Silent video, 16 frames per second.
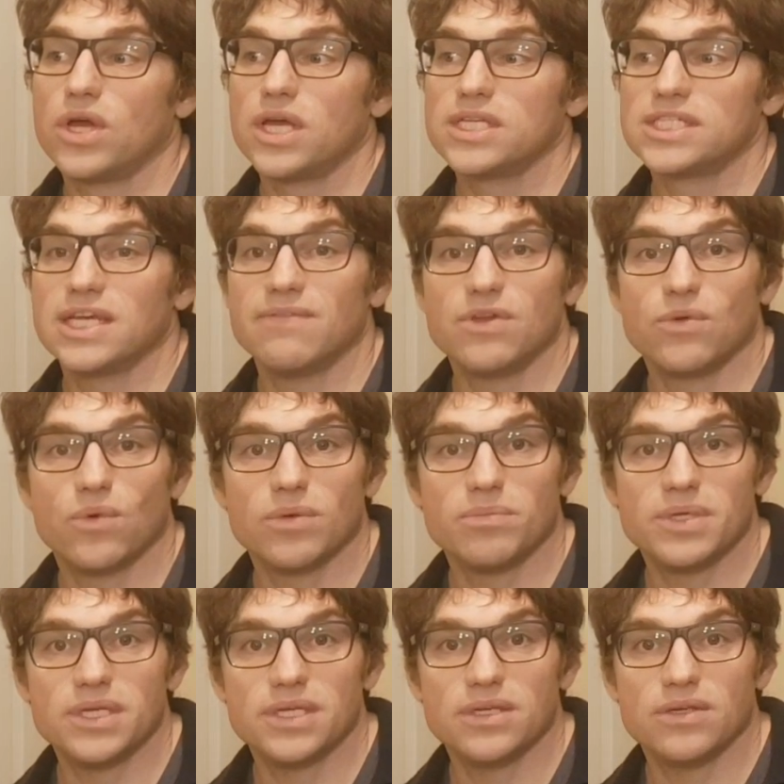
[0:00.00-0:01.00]

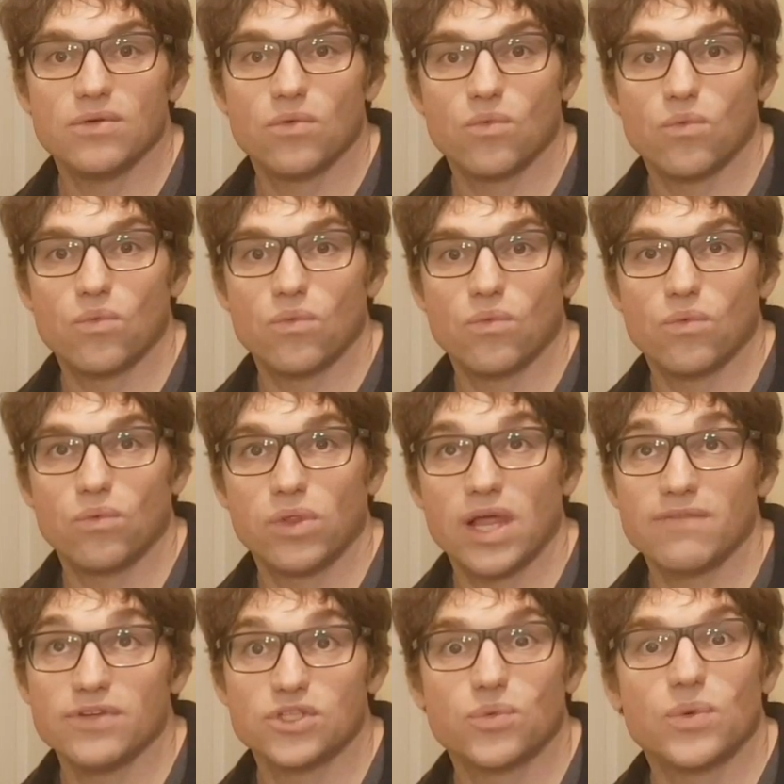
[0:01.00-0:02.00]
71B
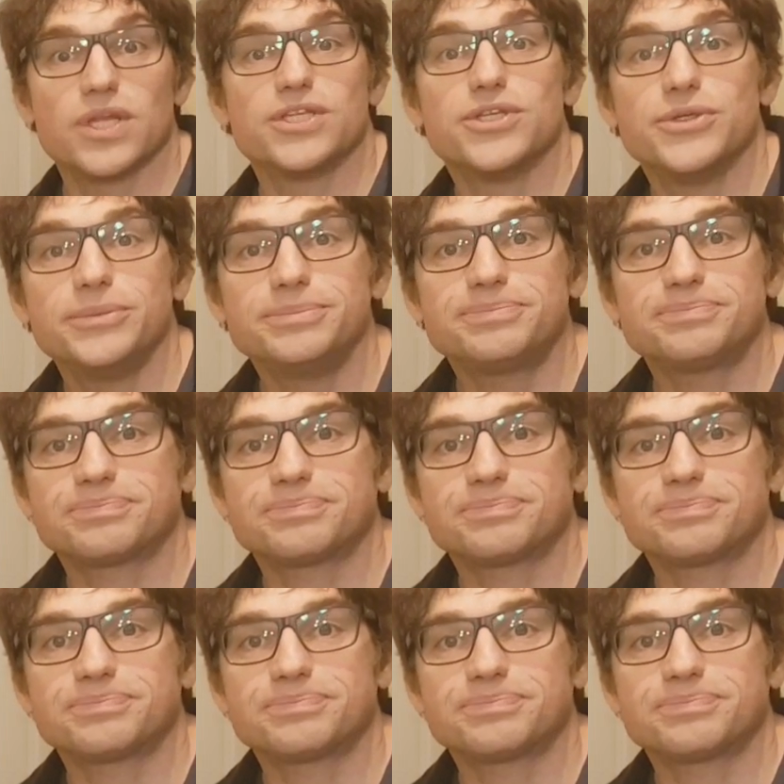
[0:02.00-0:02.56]
1122,